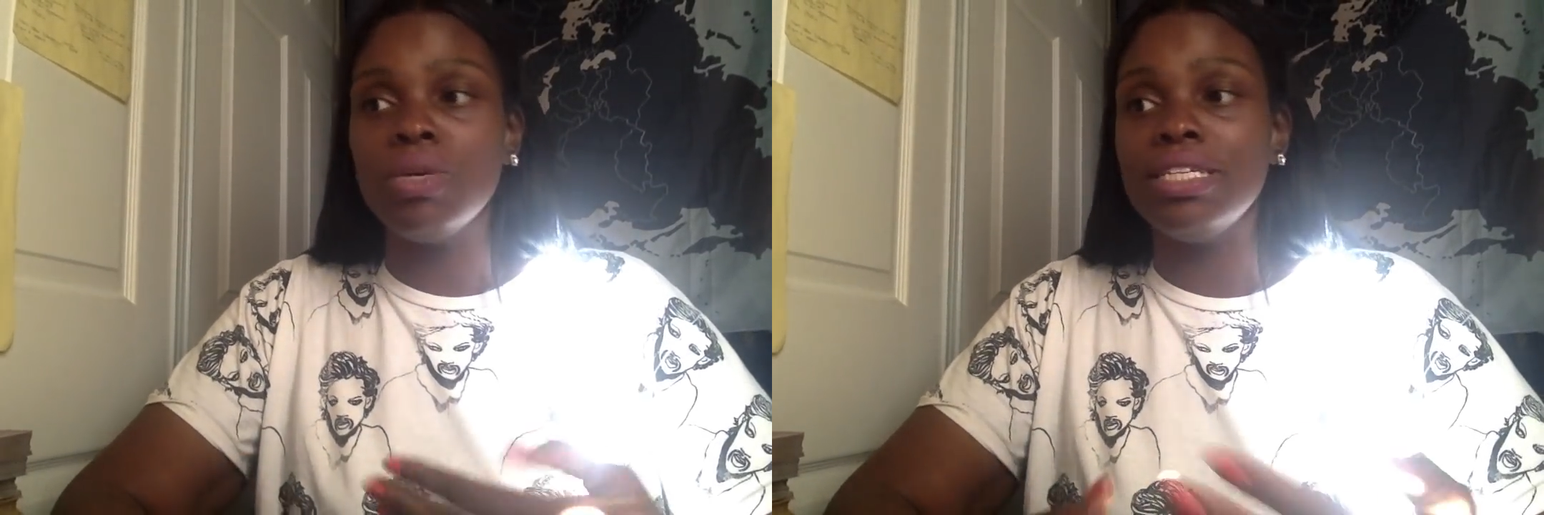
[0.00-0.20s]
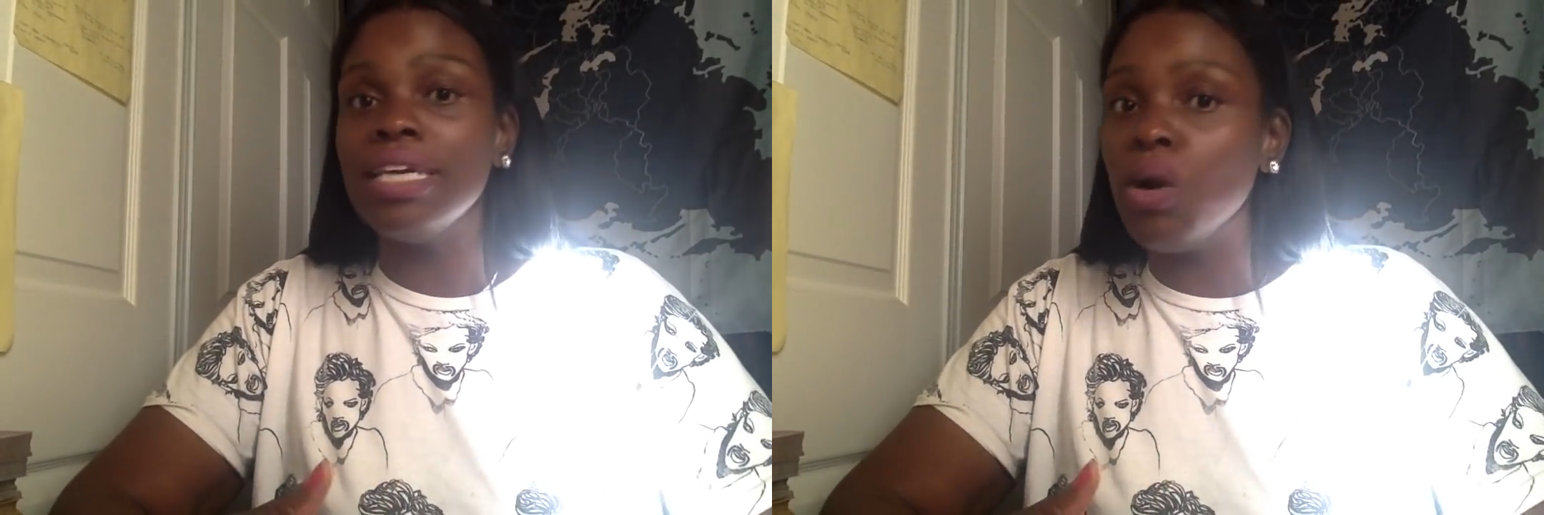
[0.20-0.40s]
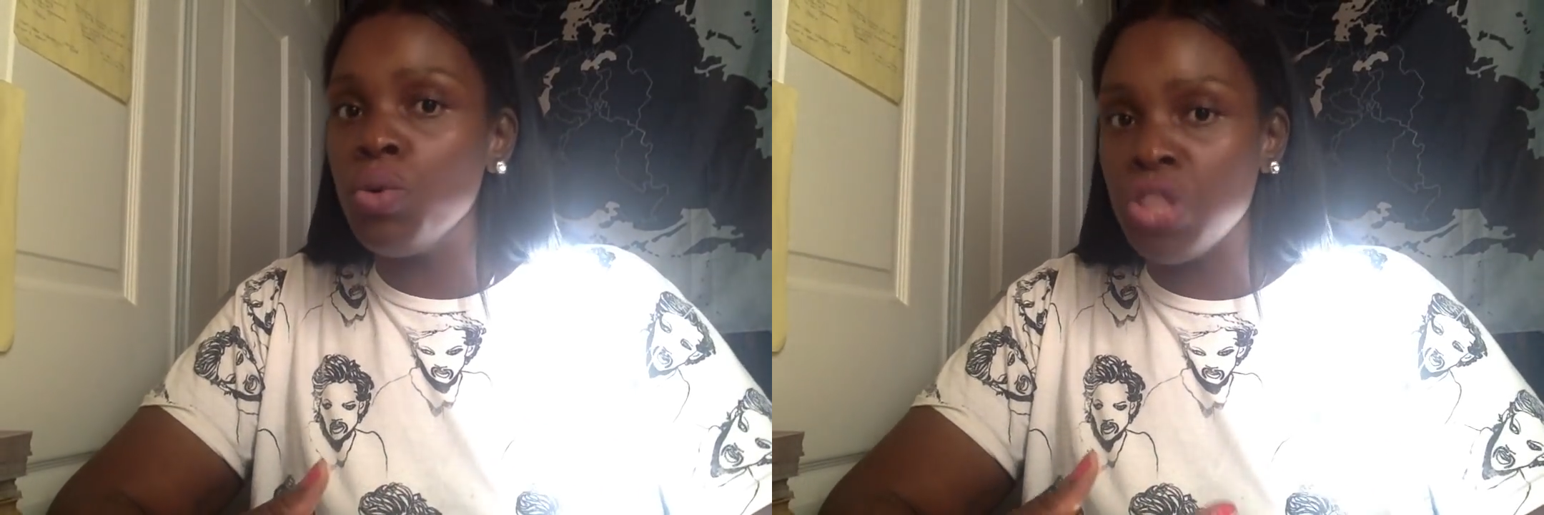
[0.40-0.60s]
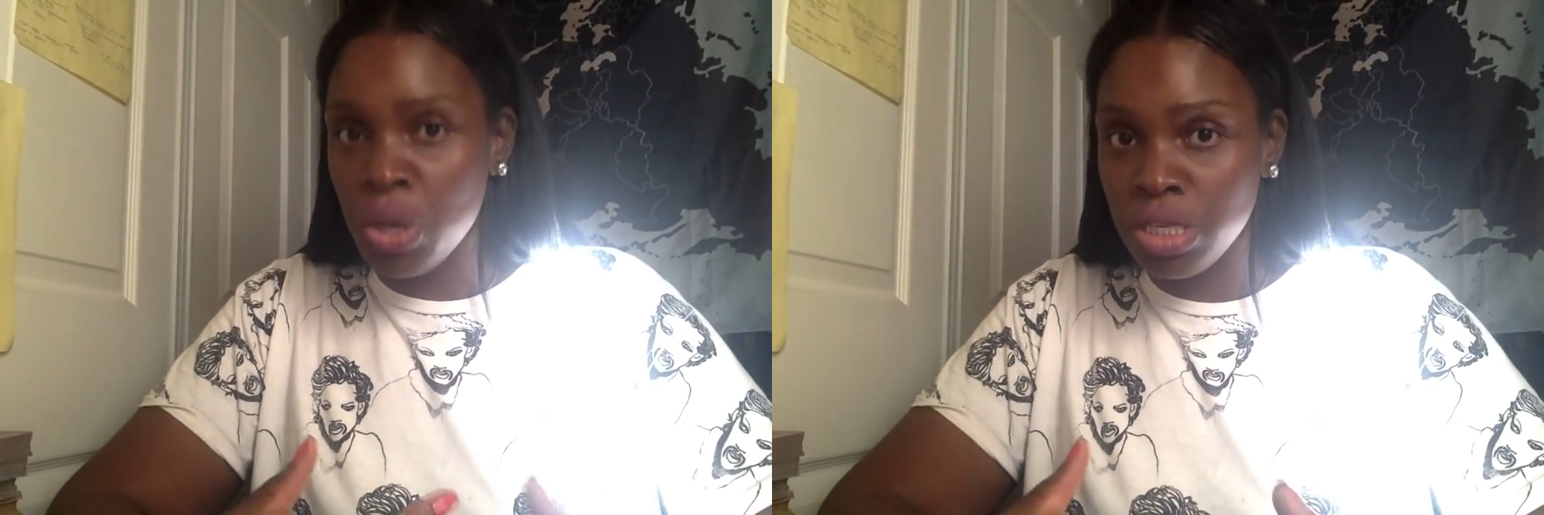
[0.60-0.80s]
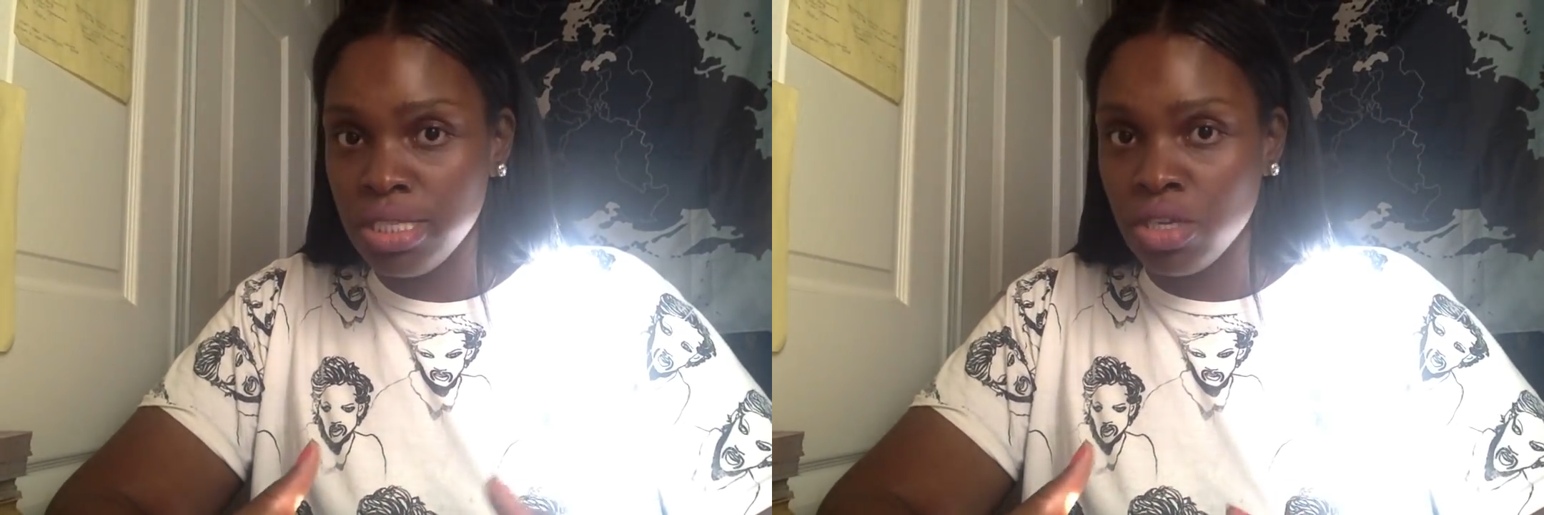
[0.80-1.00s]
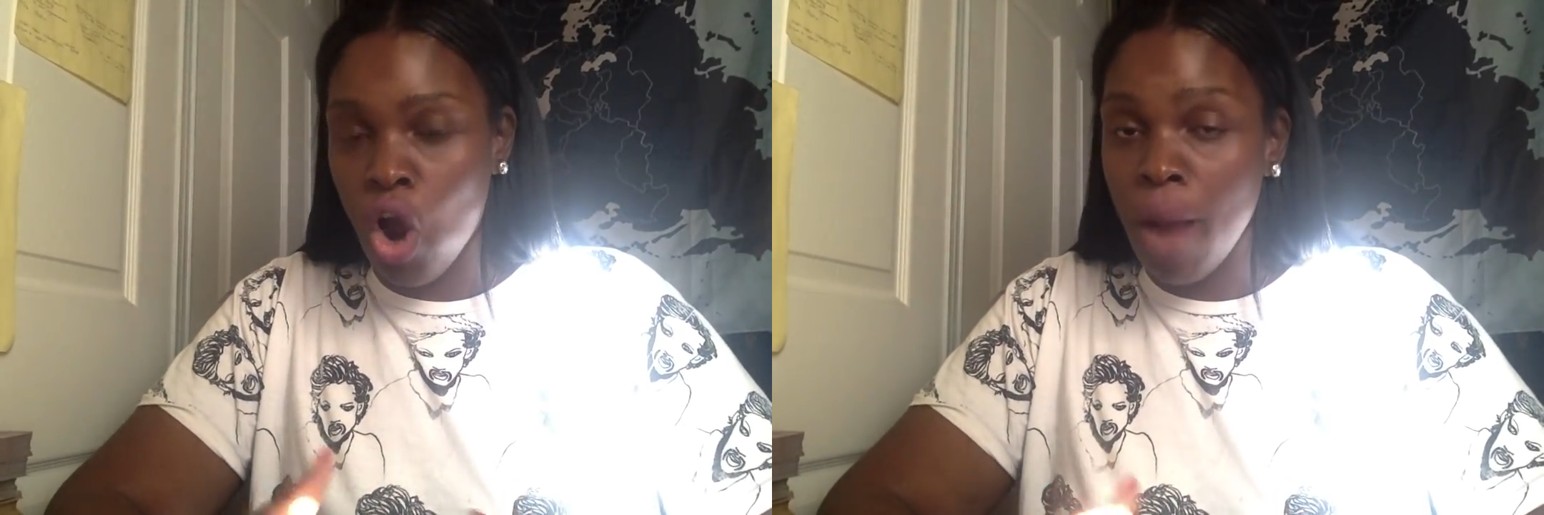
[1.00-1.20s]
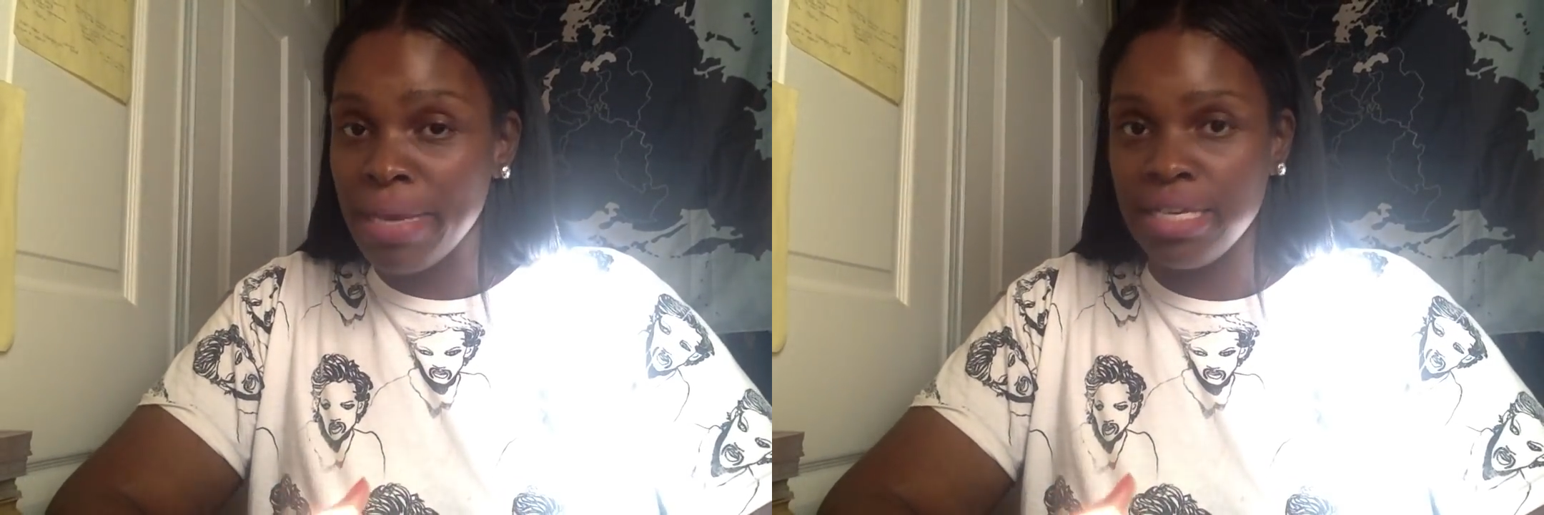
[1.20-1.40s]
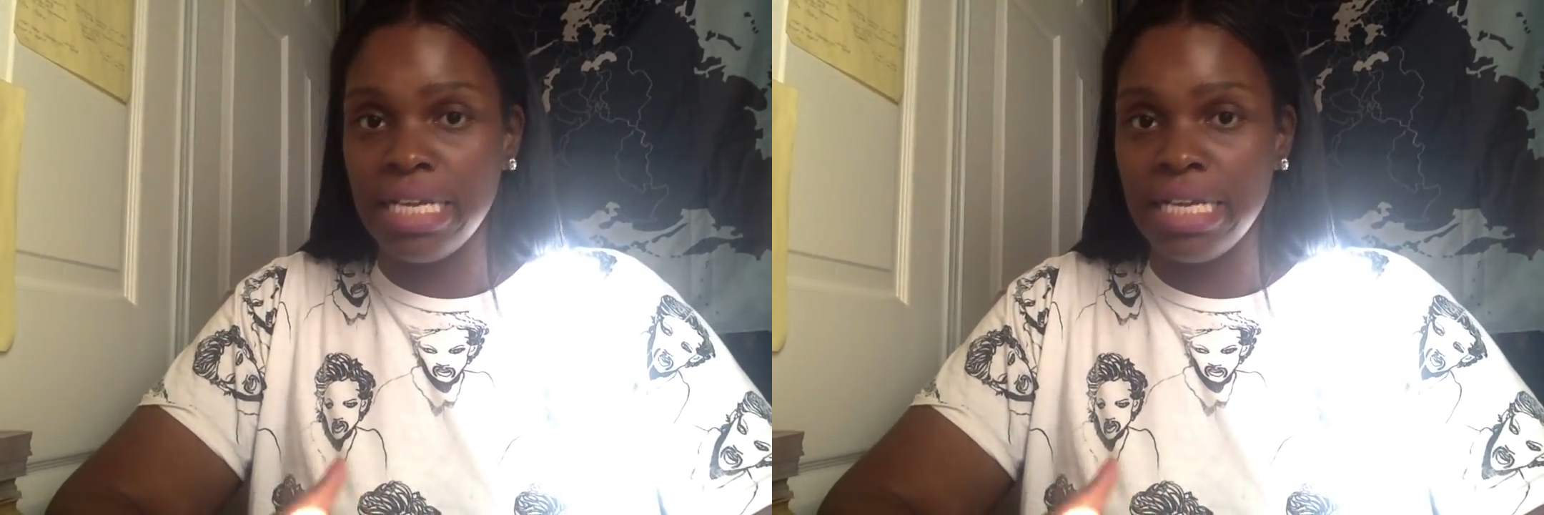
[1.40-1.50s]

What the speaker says: to deal with these karmic